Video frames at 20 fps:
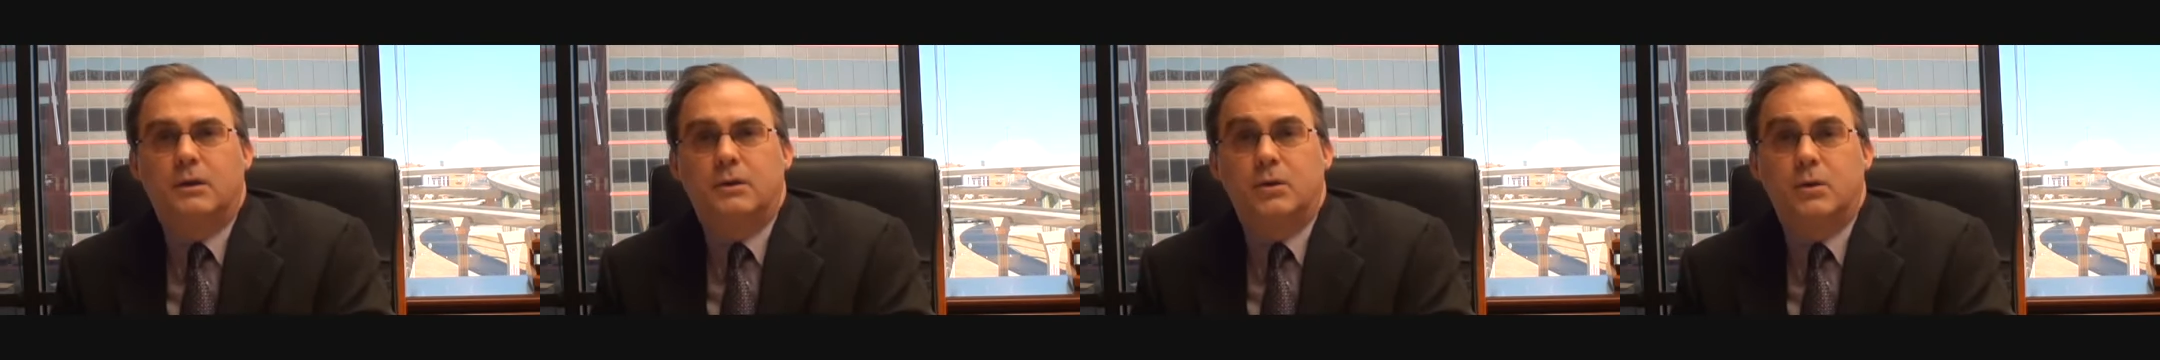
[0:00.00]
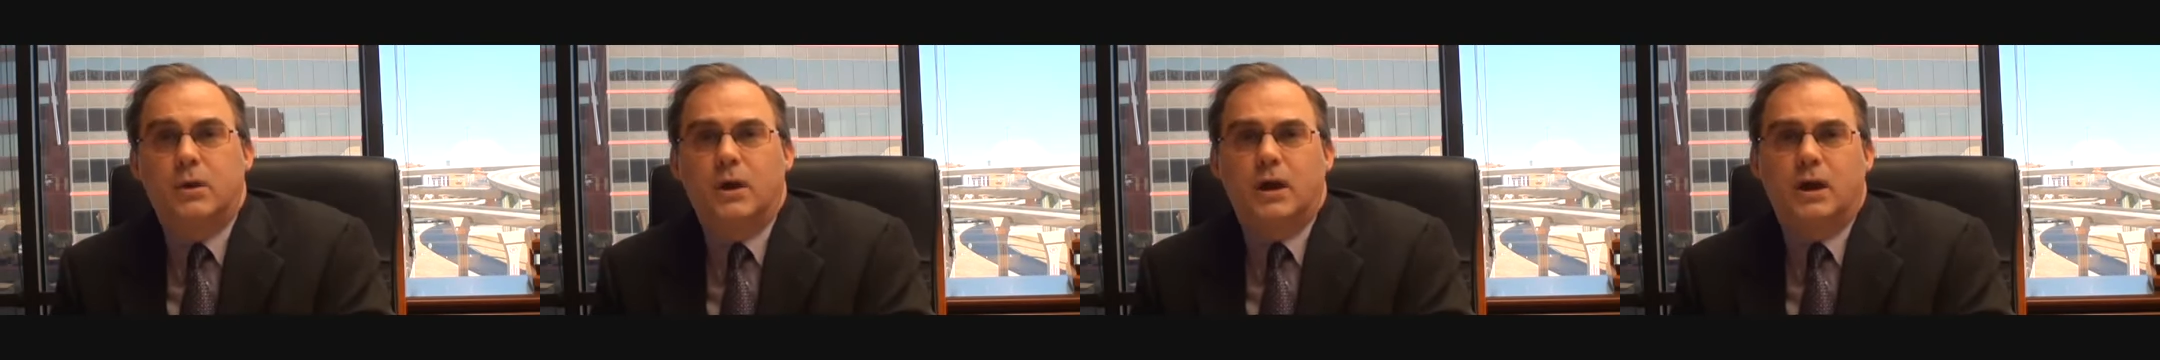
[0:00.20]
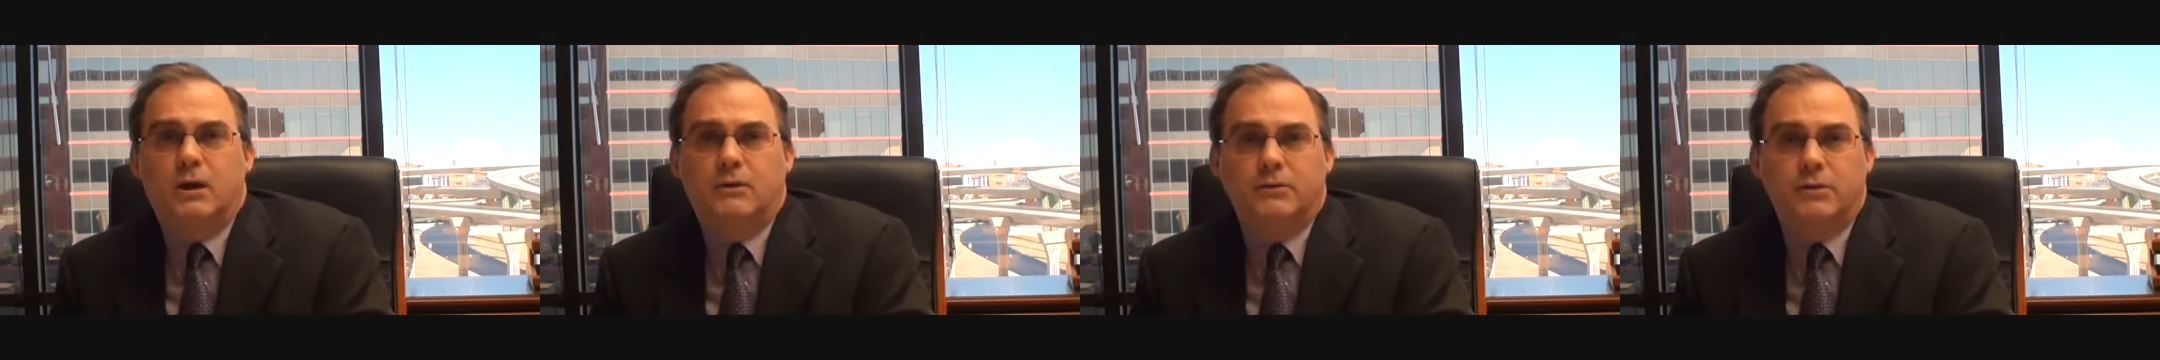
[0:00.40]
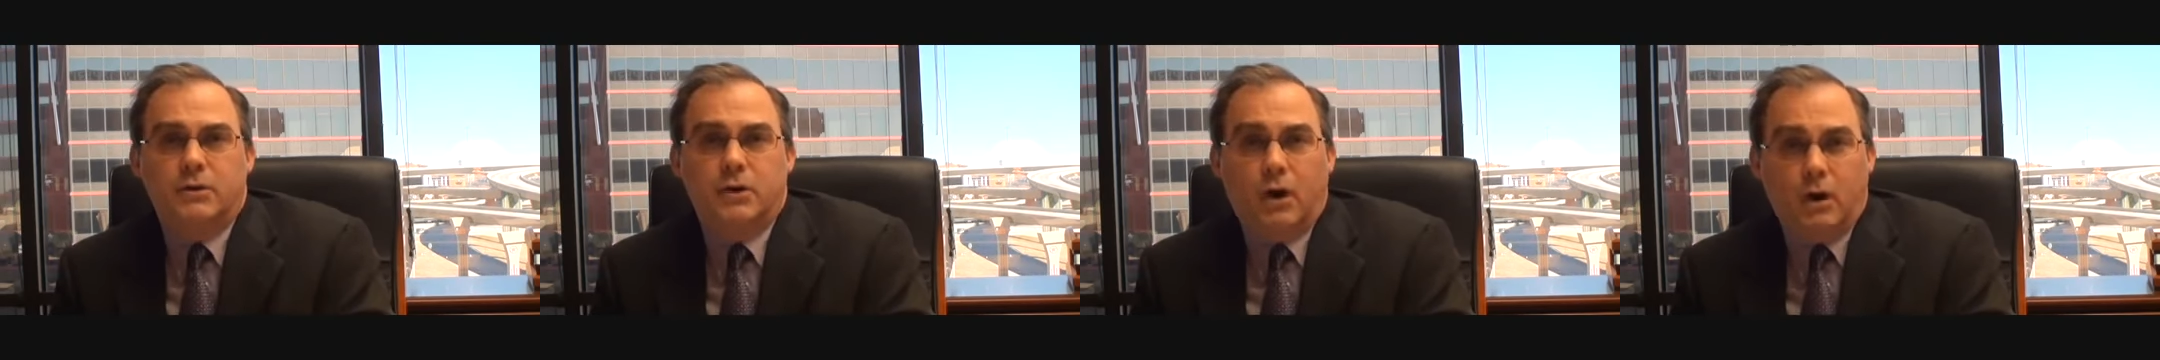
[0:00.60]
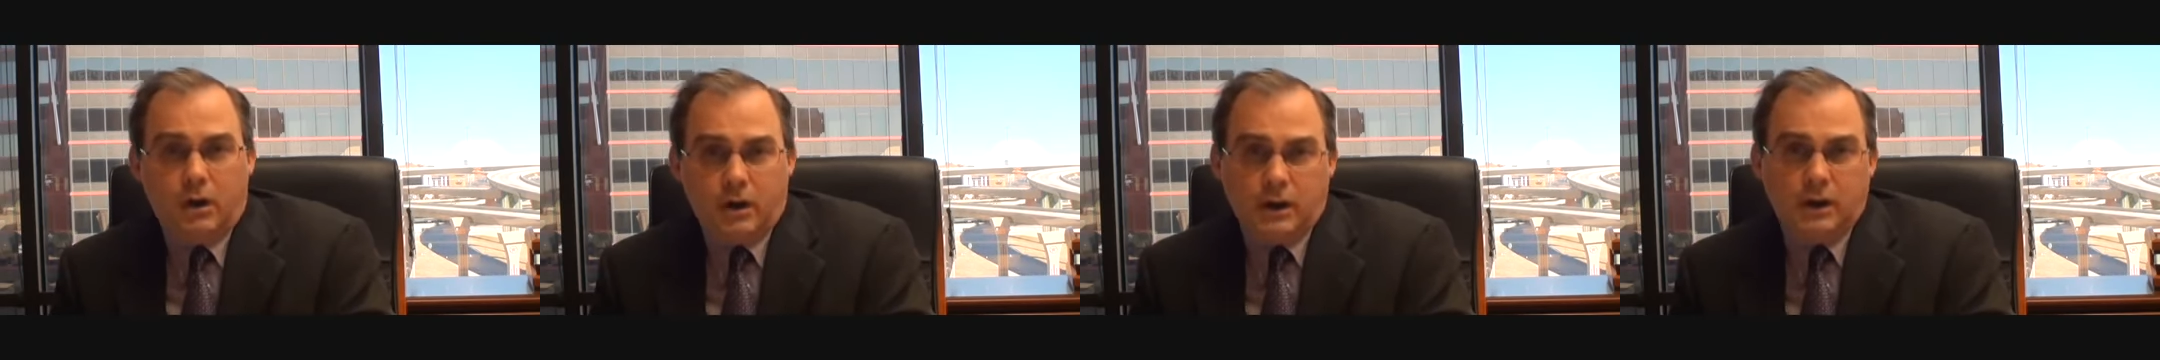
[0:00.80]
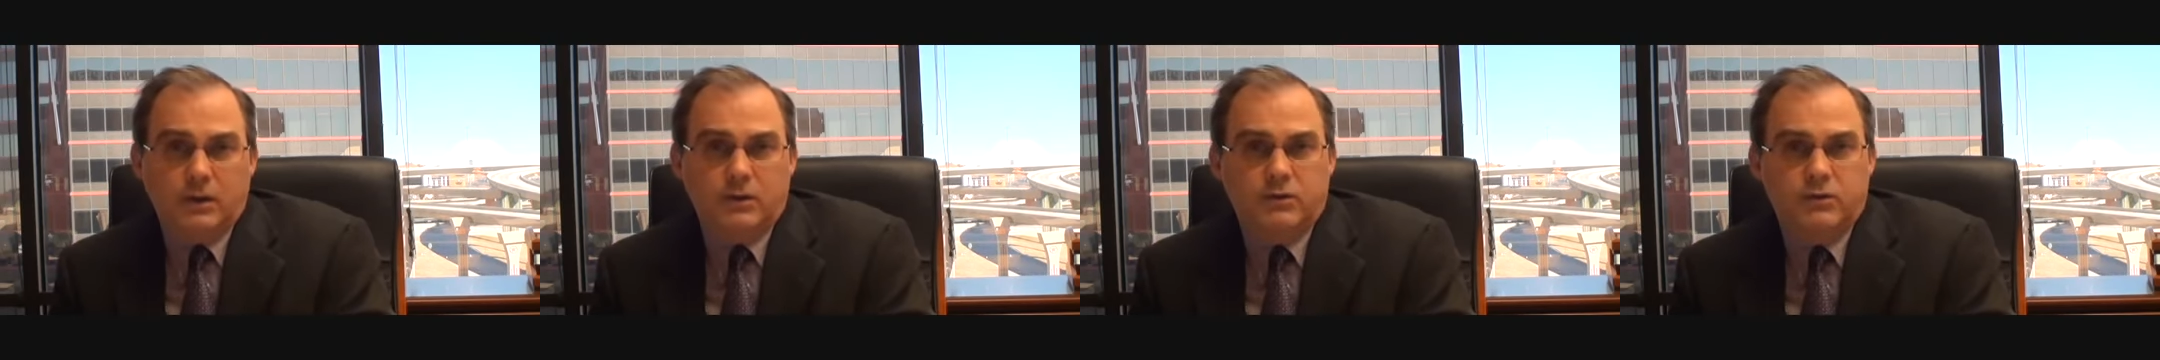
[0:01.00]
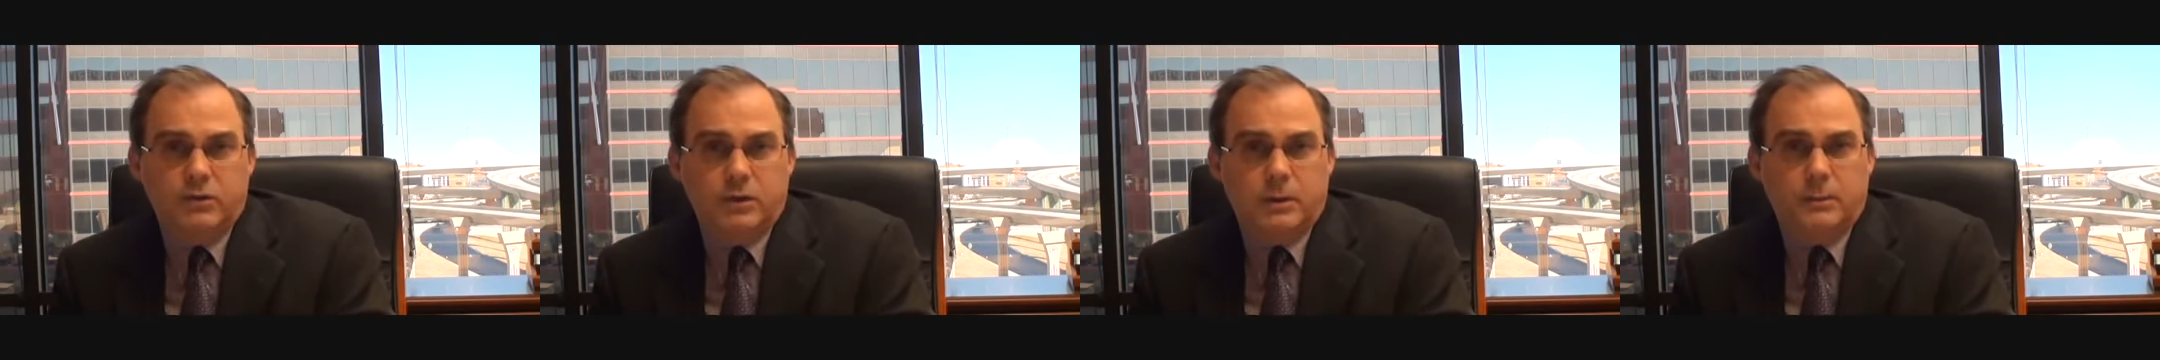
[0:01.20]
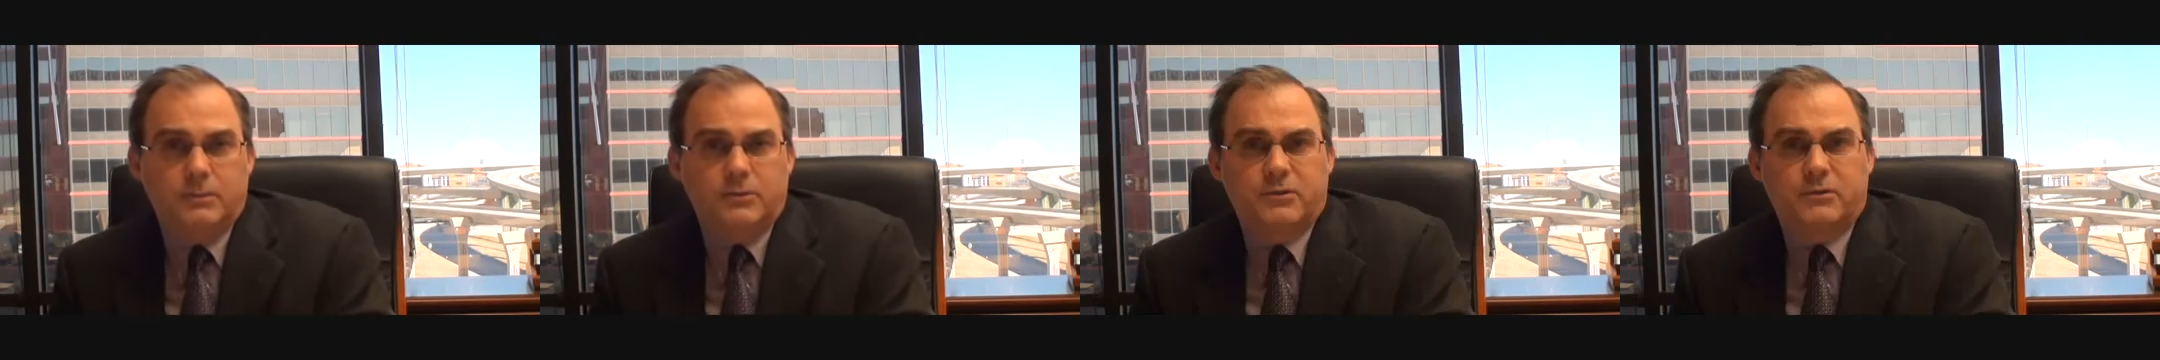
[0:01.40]
You have
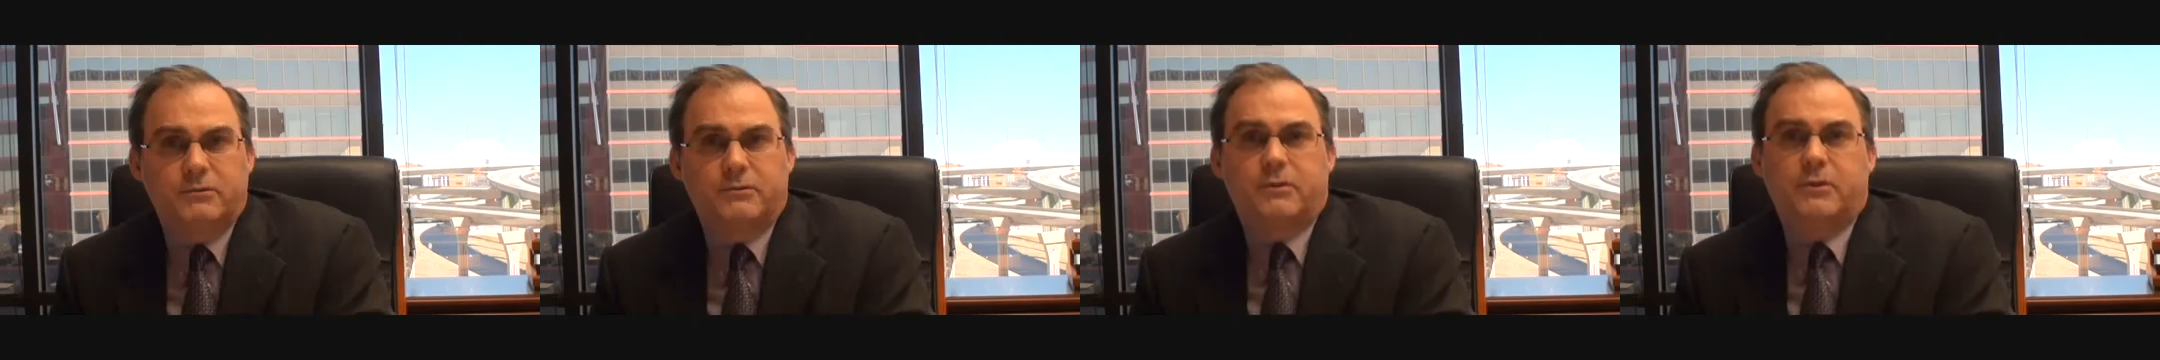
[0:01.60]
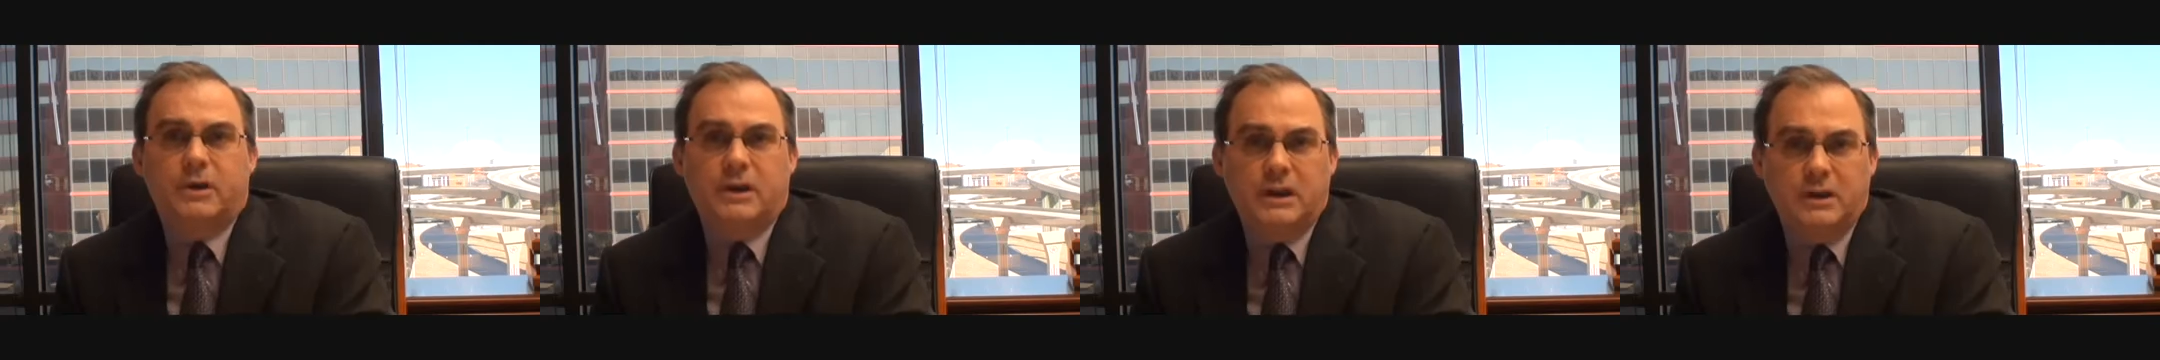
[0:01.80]
guardianships for